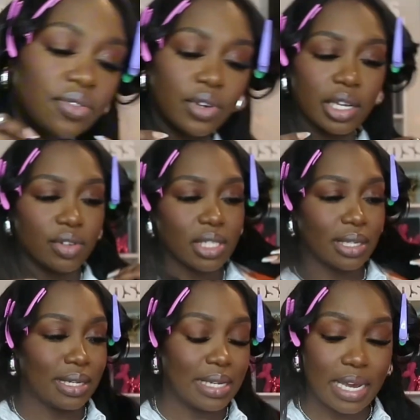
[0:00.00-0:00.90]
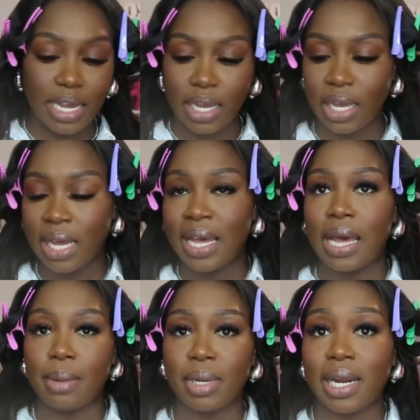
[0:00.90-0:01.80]
The fragrance of the day.
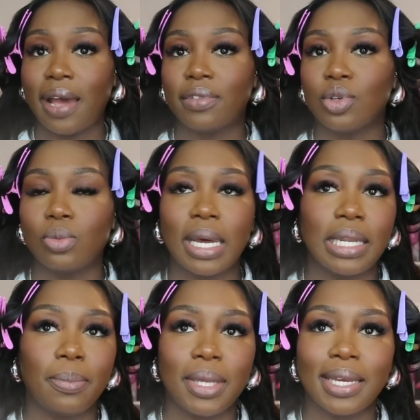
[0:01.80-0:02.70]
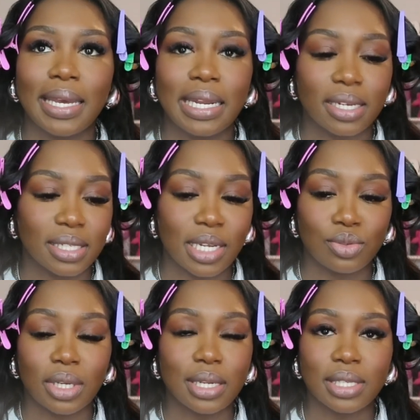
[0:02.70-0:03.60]
I'm gonna have to do my lippy again because
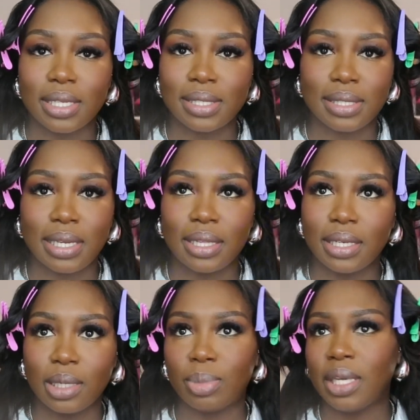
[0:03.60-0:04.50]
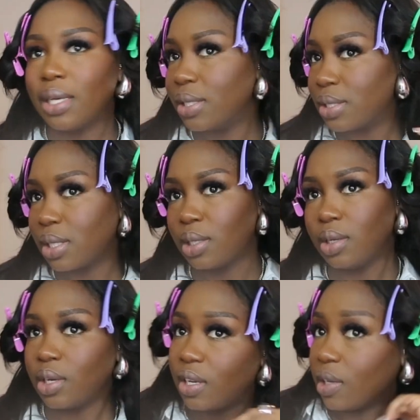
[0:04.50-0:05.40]
as you guys can see, the lippy is
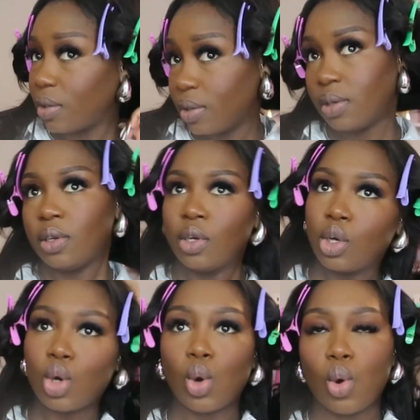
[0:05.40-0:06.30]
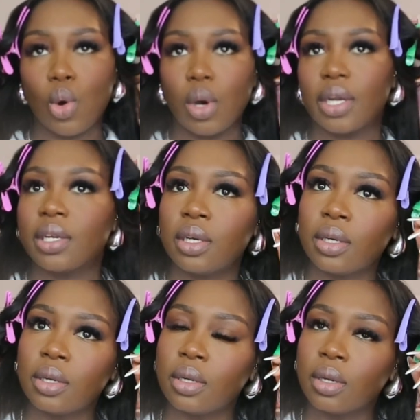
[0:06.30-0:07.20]
looking gone.
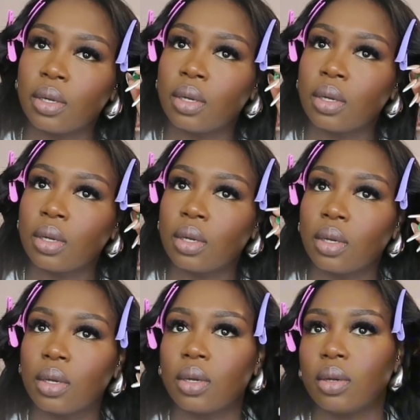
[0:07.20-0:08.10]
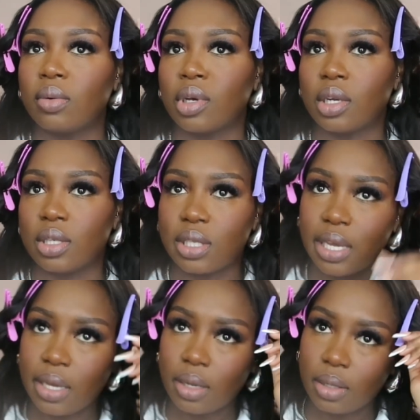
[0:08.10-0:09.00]
I'm gonna
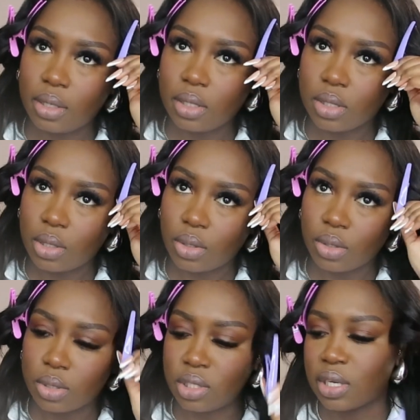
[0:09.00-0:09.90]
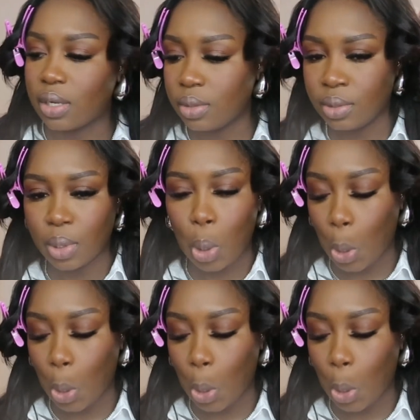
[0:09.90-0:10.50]
take these curls down.